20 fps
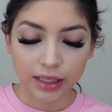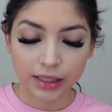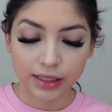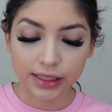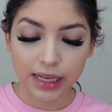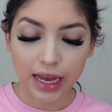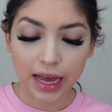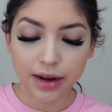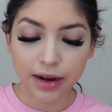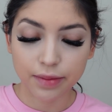
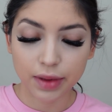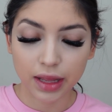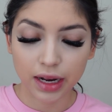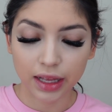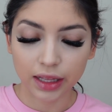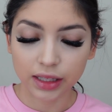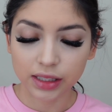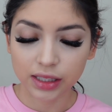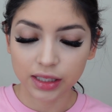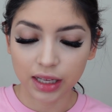10
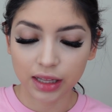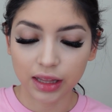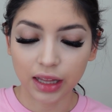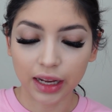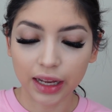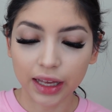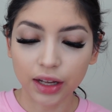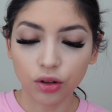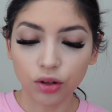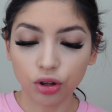minutes and
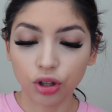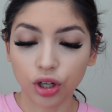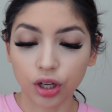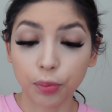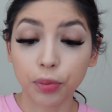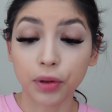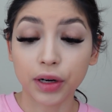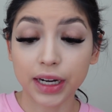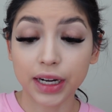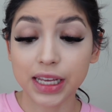like it'll
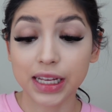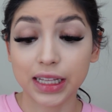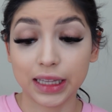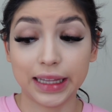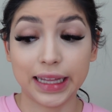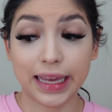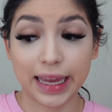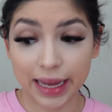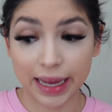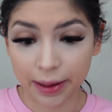look pretty
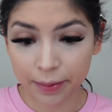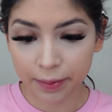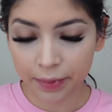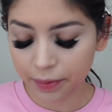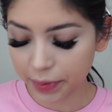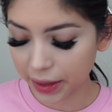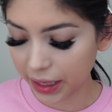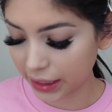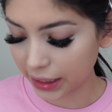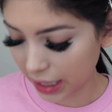glam
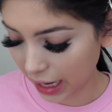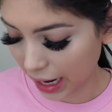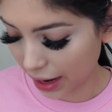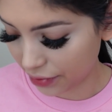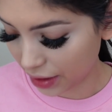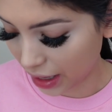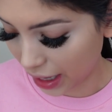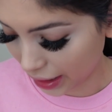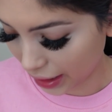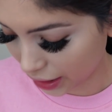because I
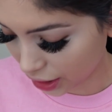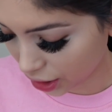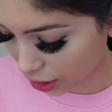have the eyelash